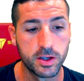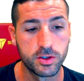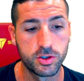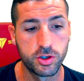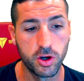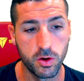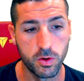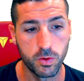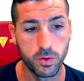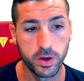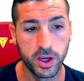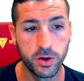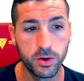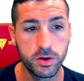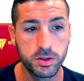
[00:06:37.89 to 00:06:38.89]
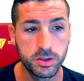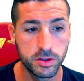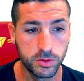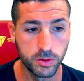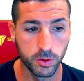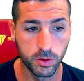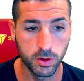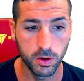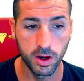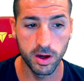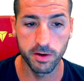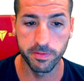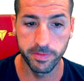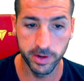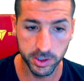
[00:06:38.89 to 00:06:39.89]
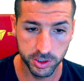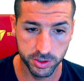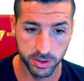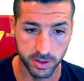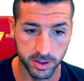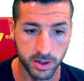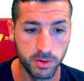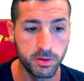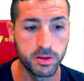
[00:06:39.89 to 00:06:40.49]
So in order to call our function now,